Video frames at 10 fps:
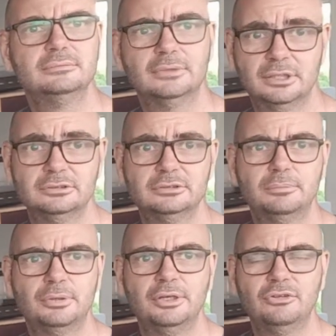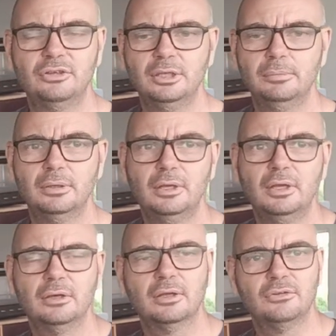That's pretty cheap,
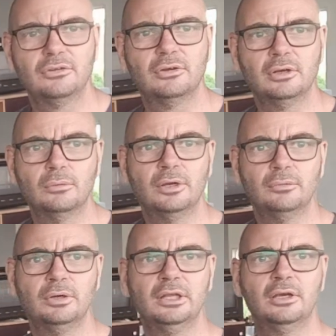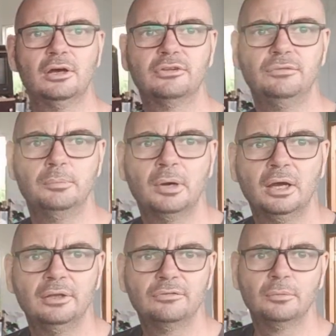considering what it really costs if you
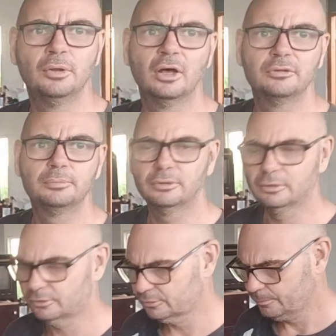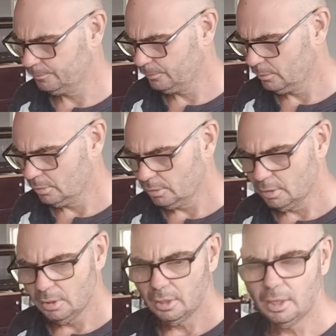buy it from the hospitals.
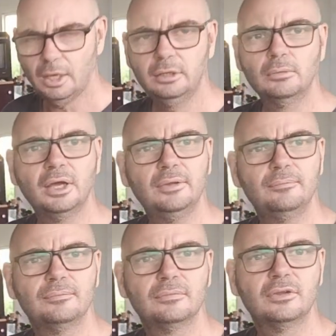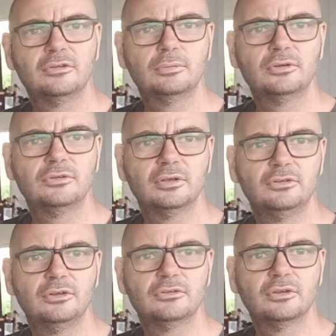Anyway, this was
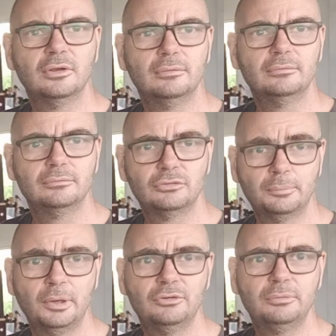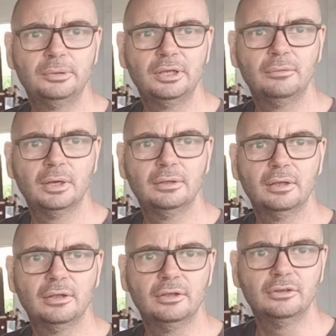just supposed to be anyway
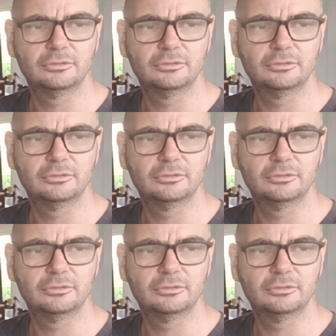a